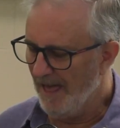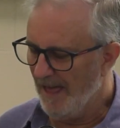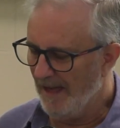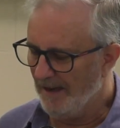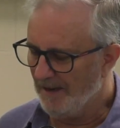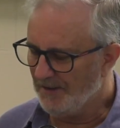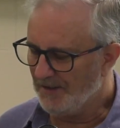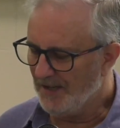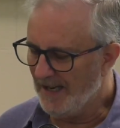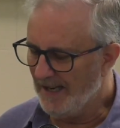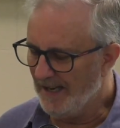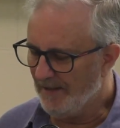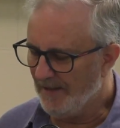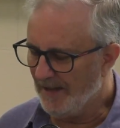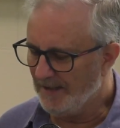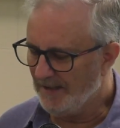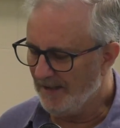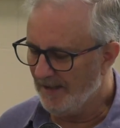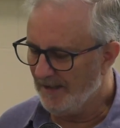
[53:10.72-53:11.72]
And it
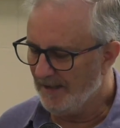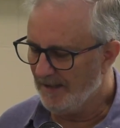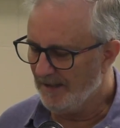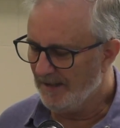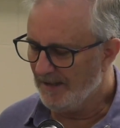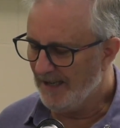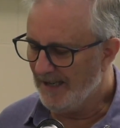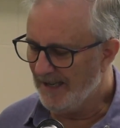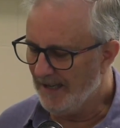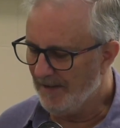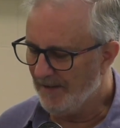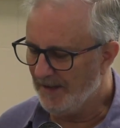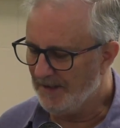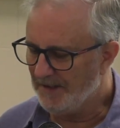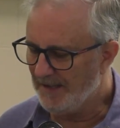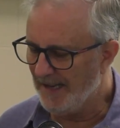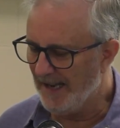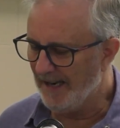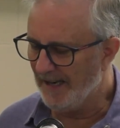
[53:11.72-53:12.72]
is here they
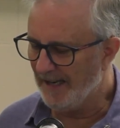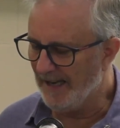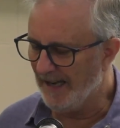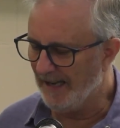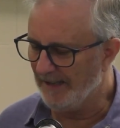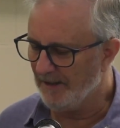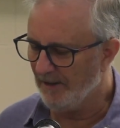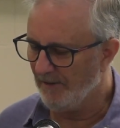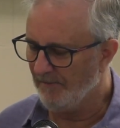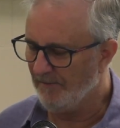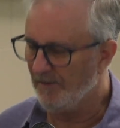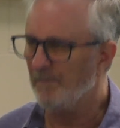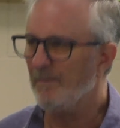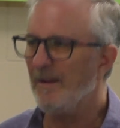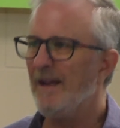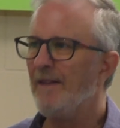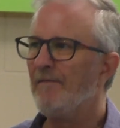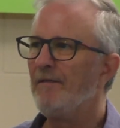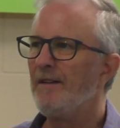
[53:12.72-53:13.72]
stand cut off from
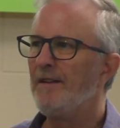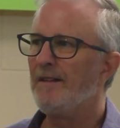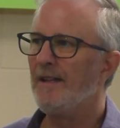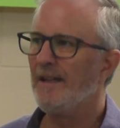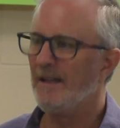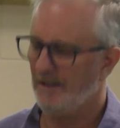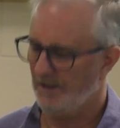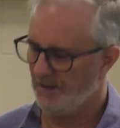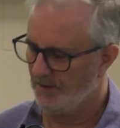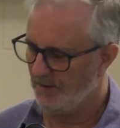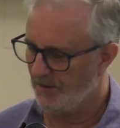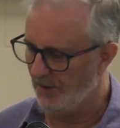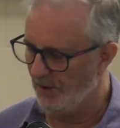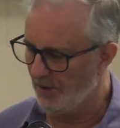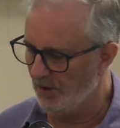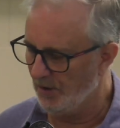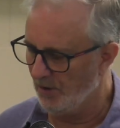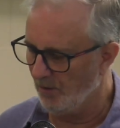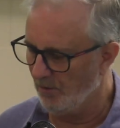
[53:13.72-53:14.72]
everything
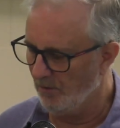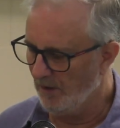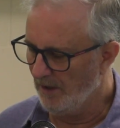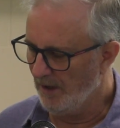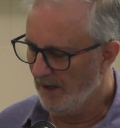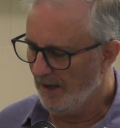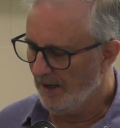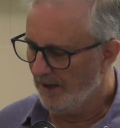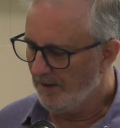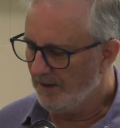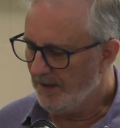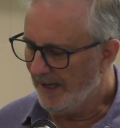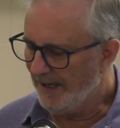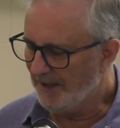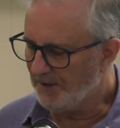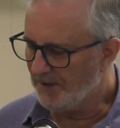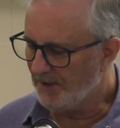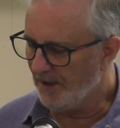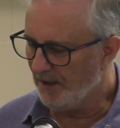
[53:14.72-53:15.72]
external,
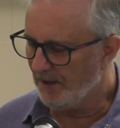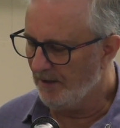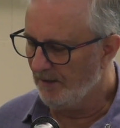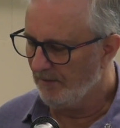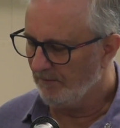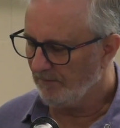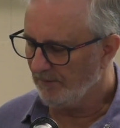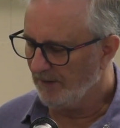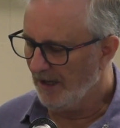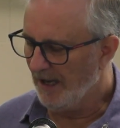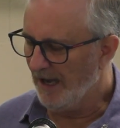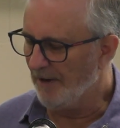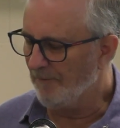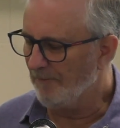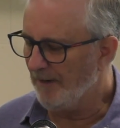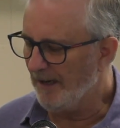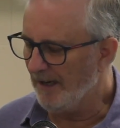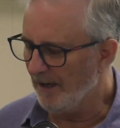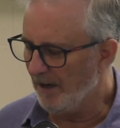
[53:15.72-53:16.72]
tested,
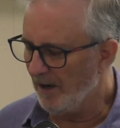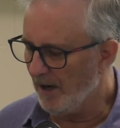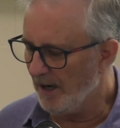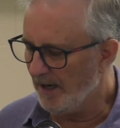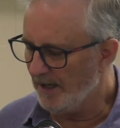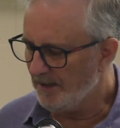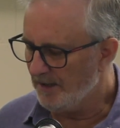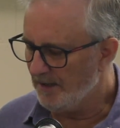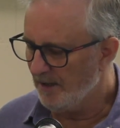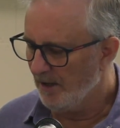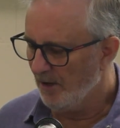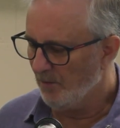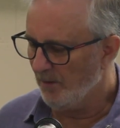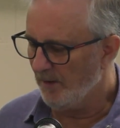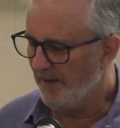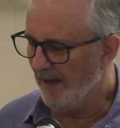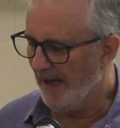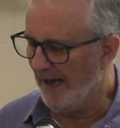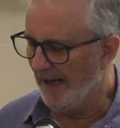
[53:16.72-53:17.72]
and realise
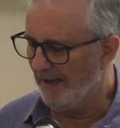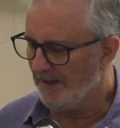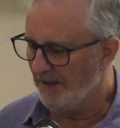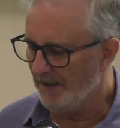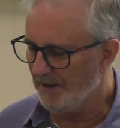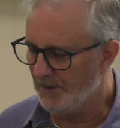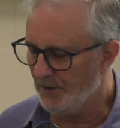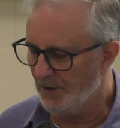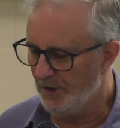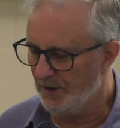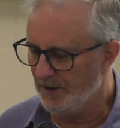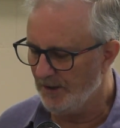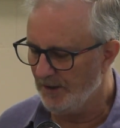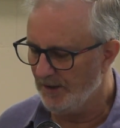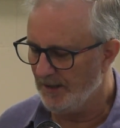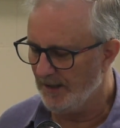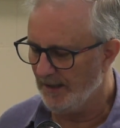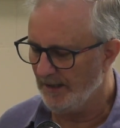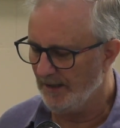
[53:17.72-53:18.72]
with utter
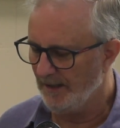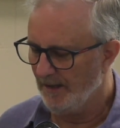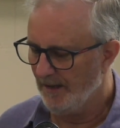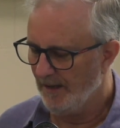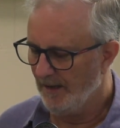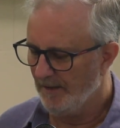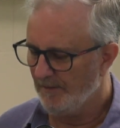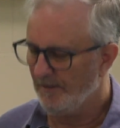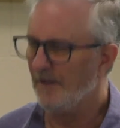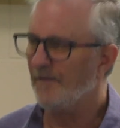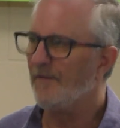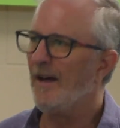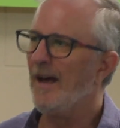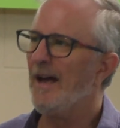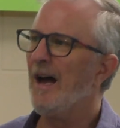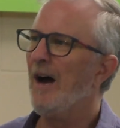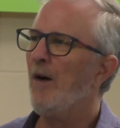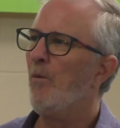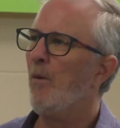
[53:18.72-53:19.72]
certainty that
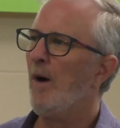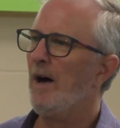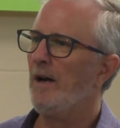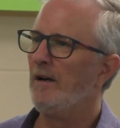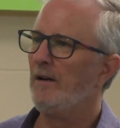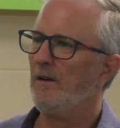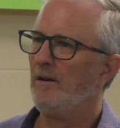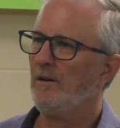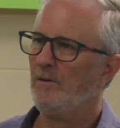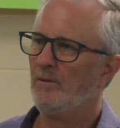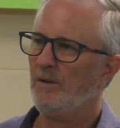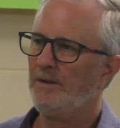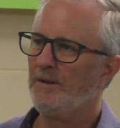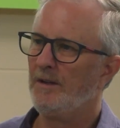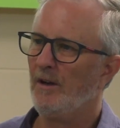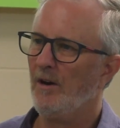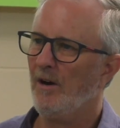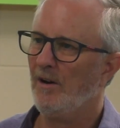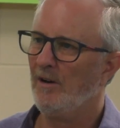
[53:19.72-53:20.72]
they are one with
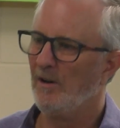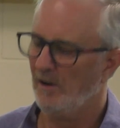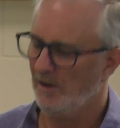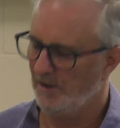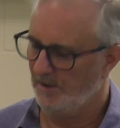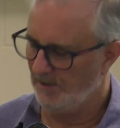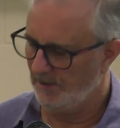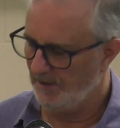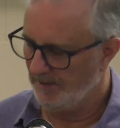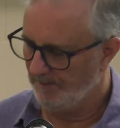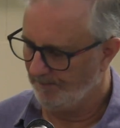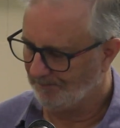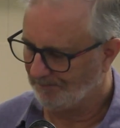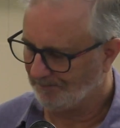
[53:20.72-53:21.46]
the Logos.